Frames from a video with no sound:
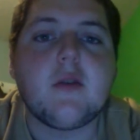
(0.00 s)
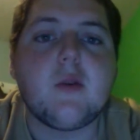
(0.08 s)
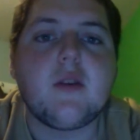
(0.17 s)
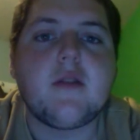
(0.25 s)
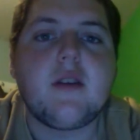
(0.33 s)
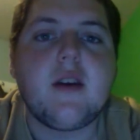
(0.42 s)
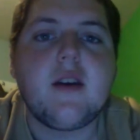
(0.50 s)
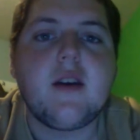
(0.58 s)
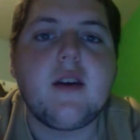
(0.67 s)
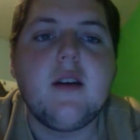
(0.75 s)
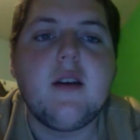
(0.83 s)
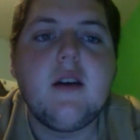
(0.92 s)
really
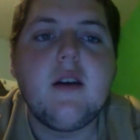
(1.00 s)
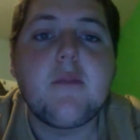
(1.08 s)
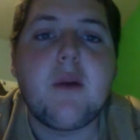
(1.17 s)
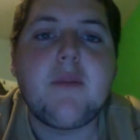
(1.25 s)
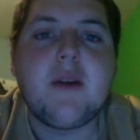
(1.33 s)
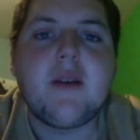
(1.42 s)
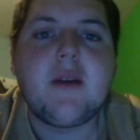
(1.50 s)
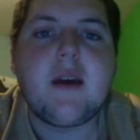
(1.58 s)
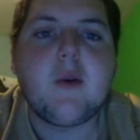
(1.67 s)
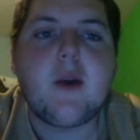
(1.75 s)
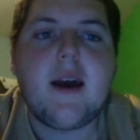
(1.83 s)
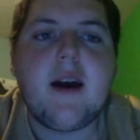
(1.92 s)
bumping
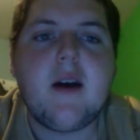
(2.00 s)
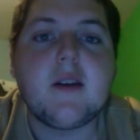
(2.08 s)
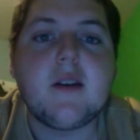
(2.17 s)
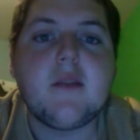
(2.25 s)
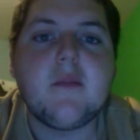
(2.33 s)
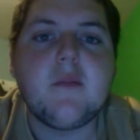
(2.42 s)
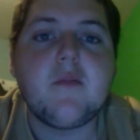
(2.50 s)
me around, and